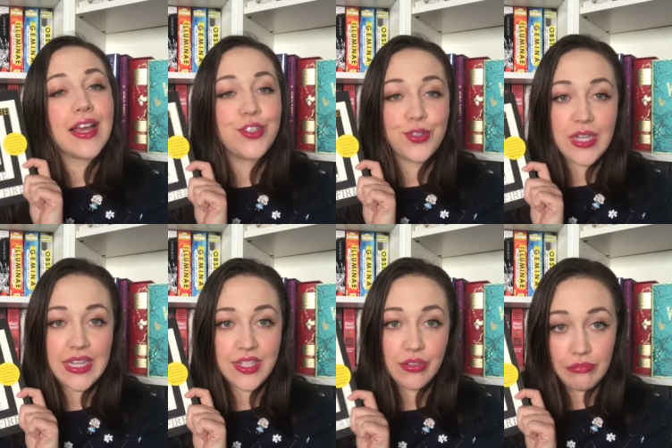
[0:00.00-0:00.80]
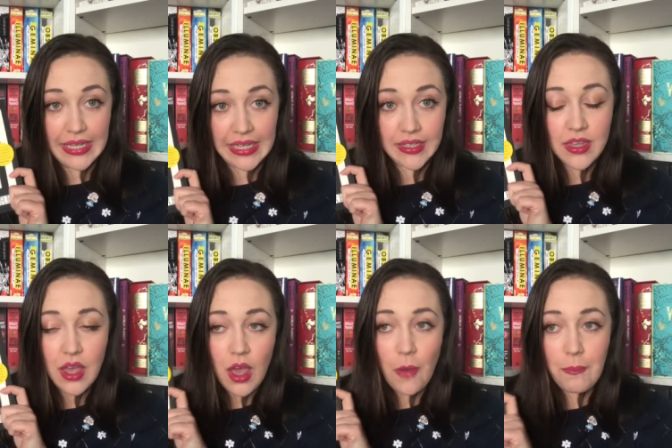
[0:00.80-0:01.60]
I do need to read
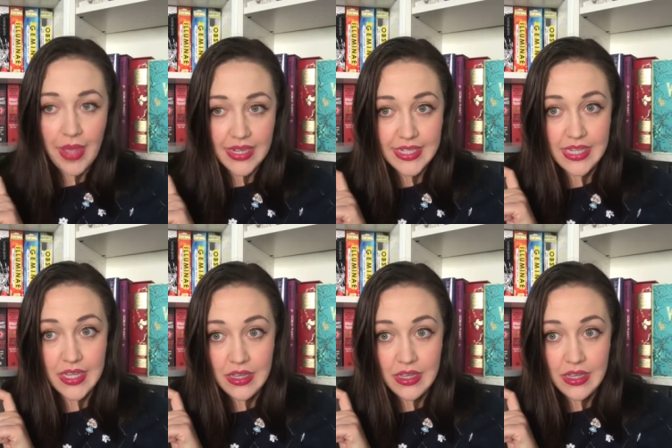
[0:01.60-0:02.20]
but